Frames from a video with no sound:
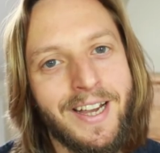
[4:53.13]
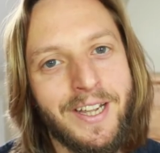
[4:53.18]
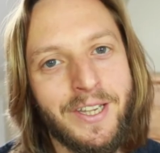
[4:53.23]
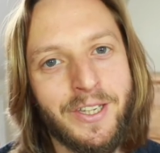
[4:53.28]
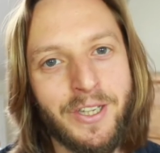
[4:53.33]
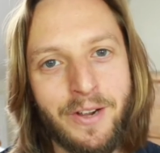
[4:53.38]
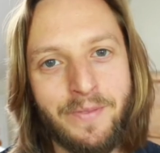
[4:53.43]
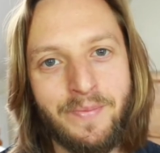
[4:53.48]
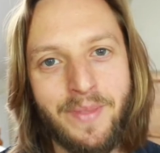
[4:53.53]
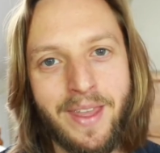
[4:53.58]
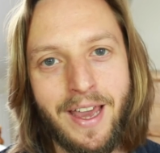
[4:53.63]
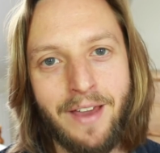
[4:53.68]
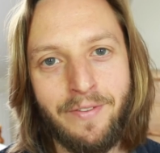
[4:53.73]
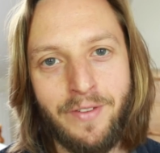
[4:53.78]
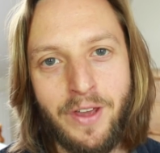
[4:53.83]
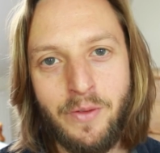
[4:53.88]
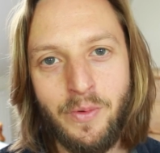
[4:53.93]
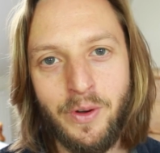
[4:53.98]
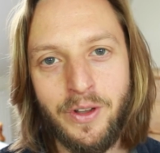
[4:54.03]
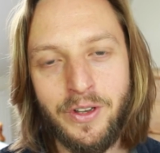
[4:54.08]
So
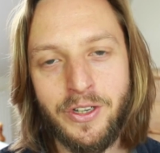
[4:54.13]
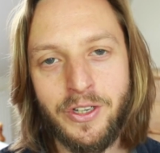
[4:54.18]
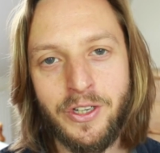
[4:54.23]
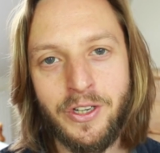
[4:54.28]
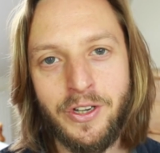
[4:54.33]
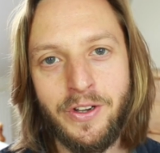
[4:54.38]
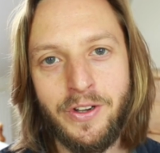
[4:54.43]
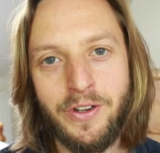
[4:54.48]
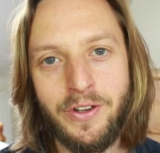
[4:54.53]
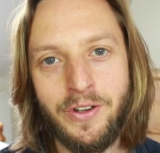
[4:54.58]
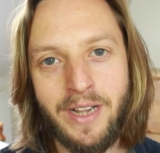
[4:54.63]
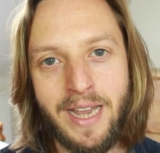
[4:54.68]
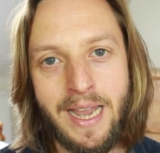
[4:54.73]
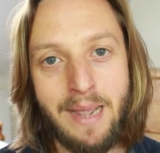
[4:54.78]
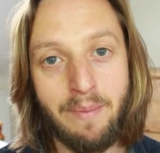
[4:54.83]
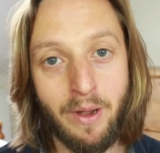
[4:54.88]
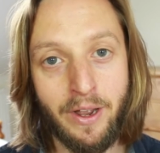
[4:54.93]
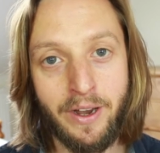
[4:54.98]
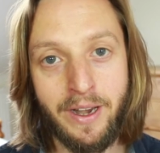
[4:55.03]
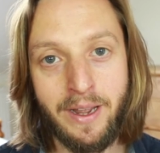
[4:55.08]
if you want to
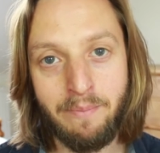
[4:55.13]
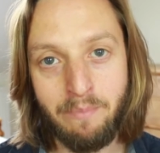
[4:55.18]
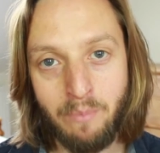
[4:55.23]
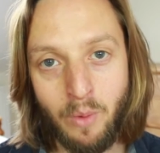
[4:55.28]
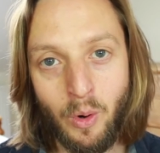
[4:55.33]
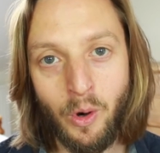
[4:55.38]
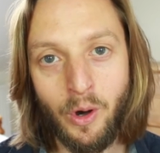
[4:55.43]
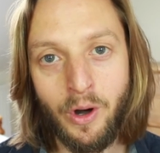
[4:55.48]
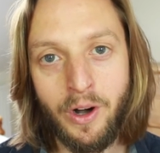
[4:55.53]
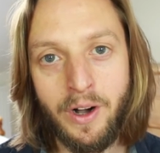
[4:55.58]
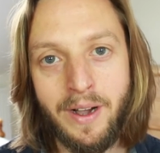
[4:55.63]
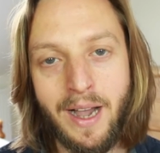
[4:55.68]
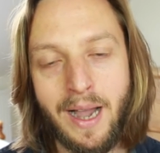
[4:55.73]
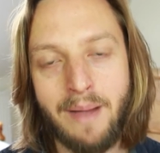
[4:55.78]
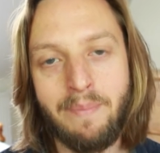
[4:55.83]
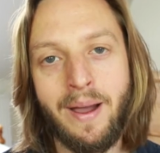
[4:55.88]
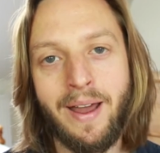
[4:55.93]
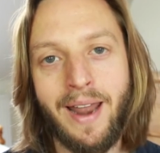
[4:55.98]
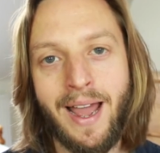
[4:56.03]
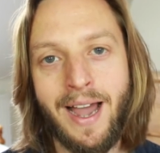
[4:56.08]
keep learning more
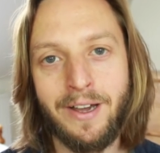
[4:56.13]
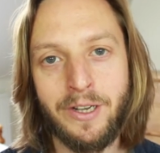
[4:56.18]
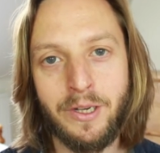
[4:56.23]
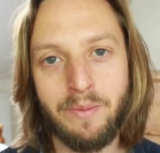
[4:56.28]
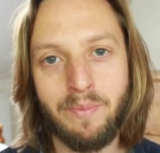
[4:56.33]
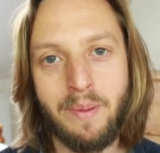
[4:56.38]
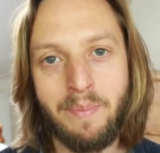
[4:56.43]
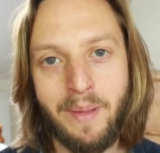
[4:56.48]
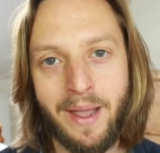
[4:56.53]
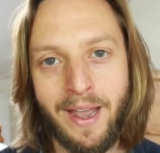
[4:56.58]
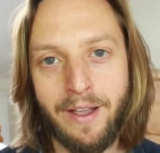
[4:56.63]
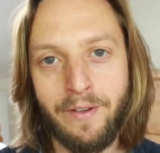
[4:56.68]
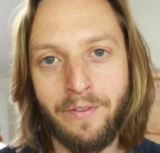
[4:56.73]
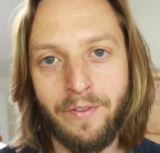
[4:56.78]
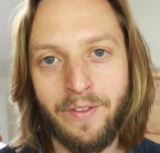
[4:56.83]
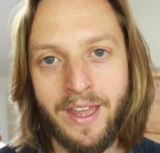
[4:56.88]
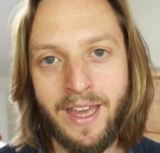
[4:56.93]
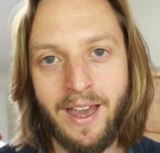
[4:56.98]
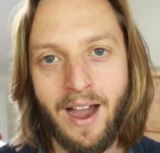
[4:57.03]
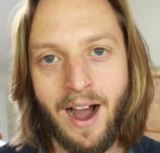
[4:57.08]
about how to prepare
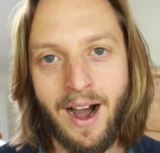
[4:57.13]
for the